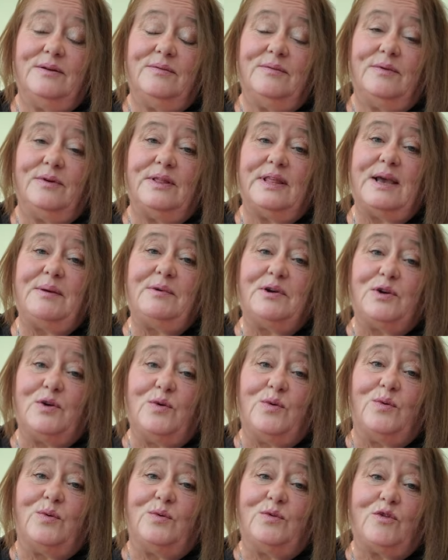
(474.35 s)
what they would
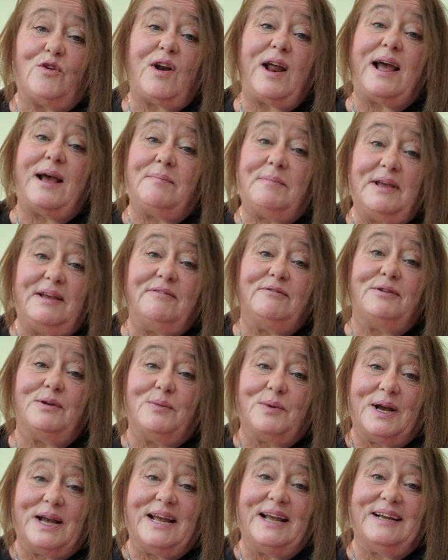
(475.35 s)
call crap
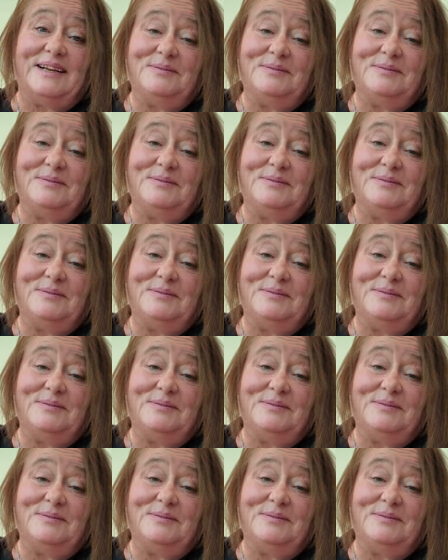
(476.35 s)
everywhere,